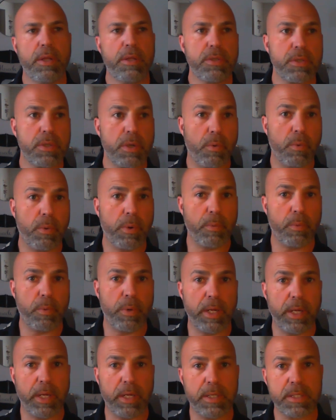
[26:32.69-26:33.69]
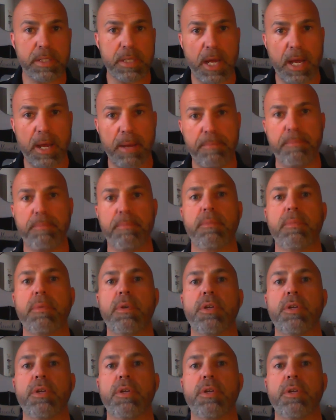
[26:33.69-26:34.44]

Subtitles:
So when we stop